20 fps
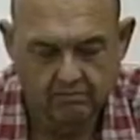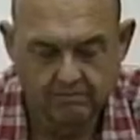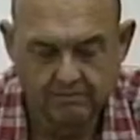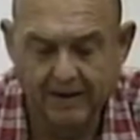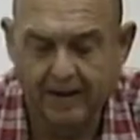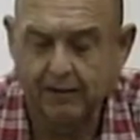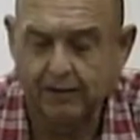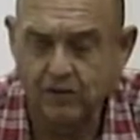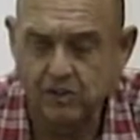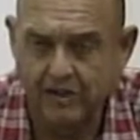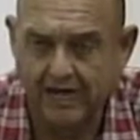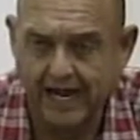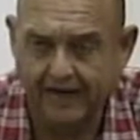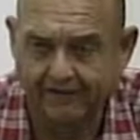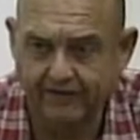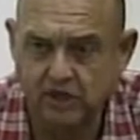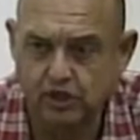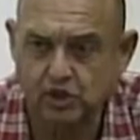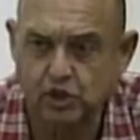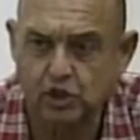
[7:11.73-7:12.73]
Big ones
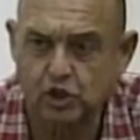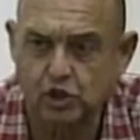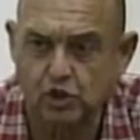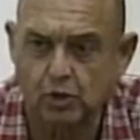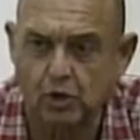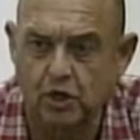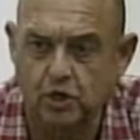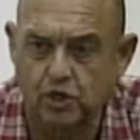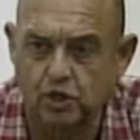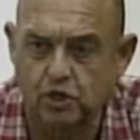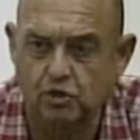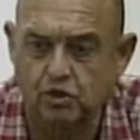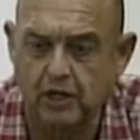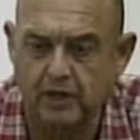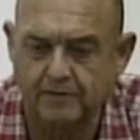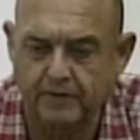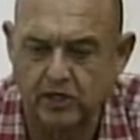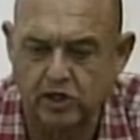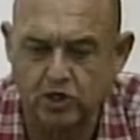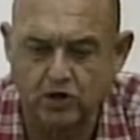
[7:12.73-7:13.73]
like this can squirt juice
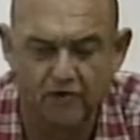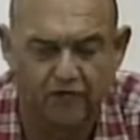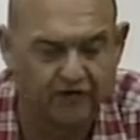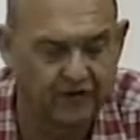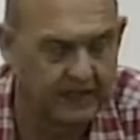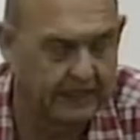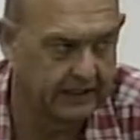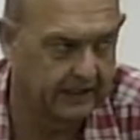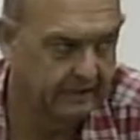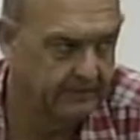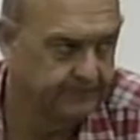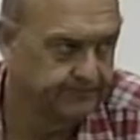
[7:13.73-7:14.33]
up to two feet.